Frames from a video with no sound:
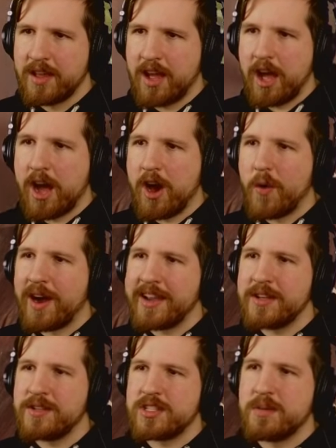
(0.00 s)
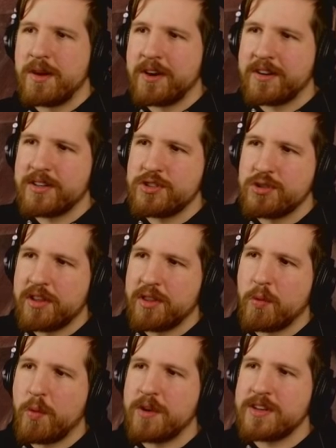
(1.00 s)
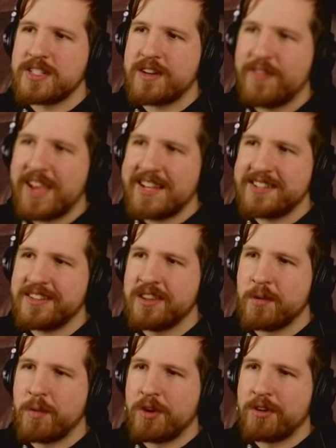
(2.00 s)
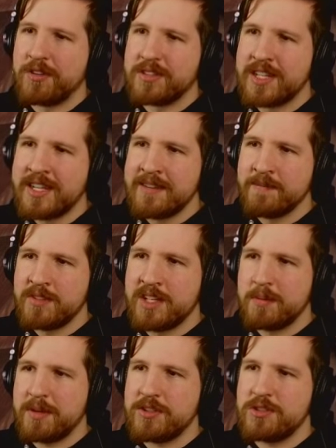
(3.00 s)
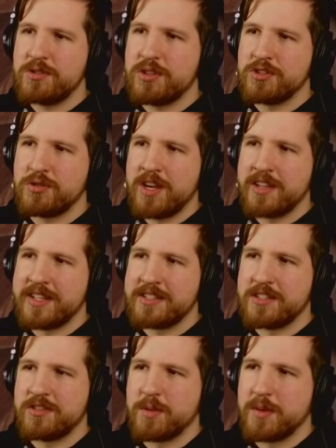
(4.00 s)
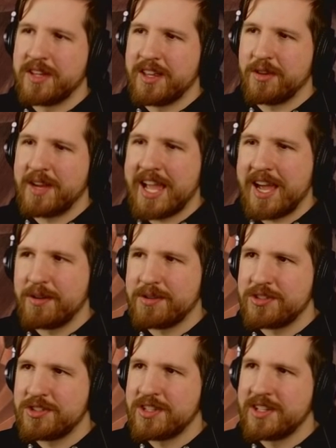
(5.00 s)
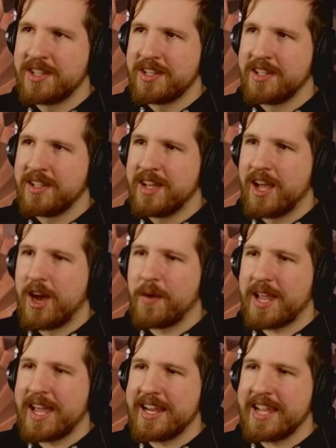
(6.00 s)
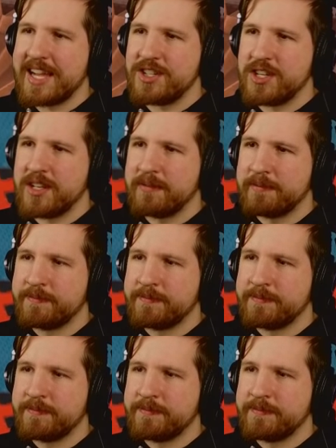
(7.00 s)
Oh, I used the marker to draw the worst face in the world. It appears you took drawing lessons from a leather couch. Okay, gotcha.